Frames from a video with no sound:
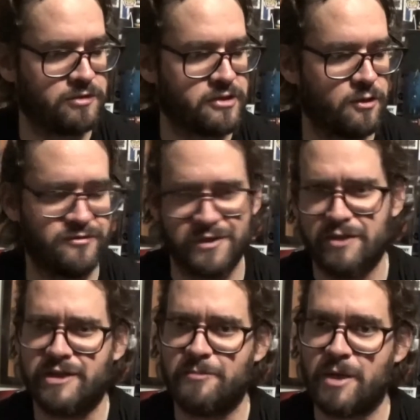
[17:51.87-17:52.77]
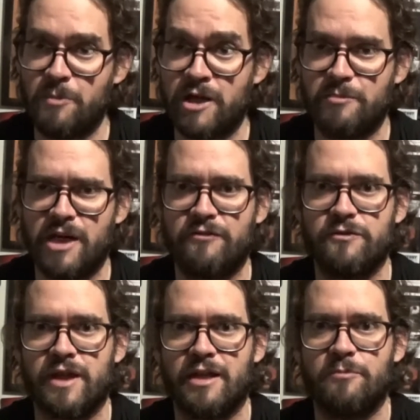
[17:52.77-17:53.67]
So hopefully I'll get my money back for
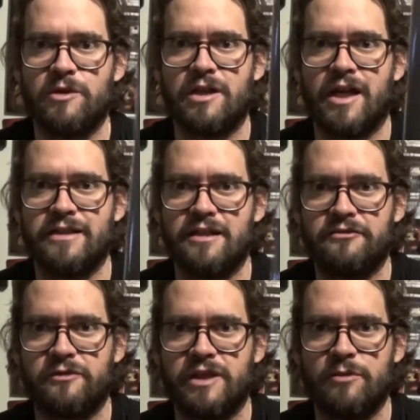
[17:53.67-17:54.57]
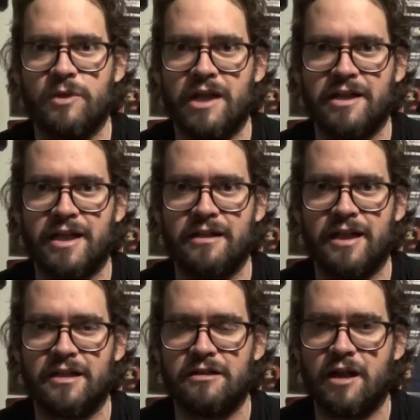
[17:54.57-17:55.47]
that. But I definitely, when I get
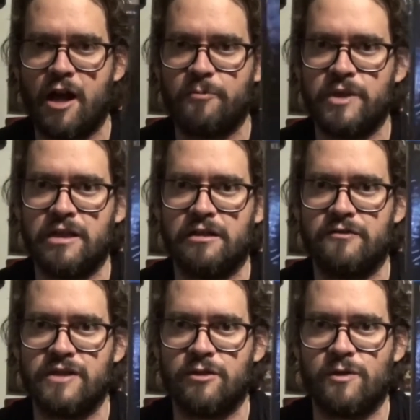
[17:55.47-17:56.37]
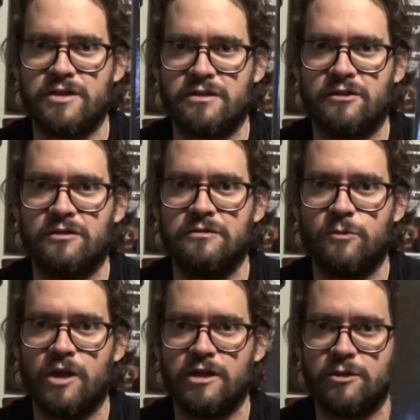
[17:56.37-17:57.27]
a good copy of the original,
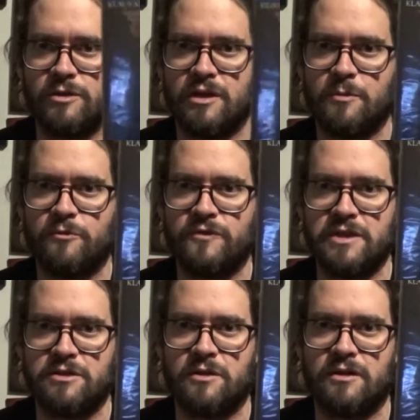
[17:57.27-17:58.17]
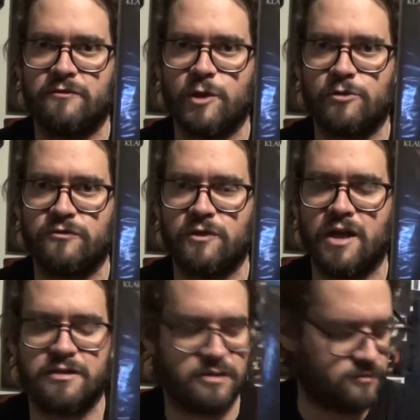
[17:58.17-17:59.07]
want to do a double feature of
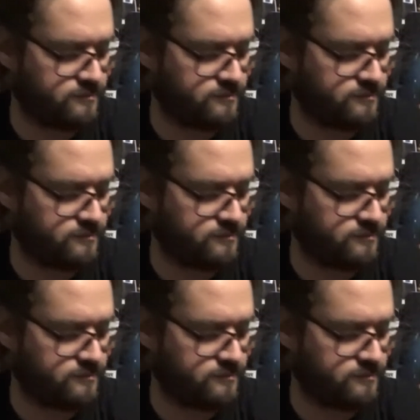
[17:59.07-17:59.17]
Nosferatu.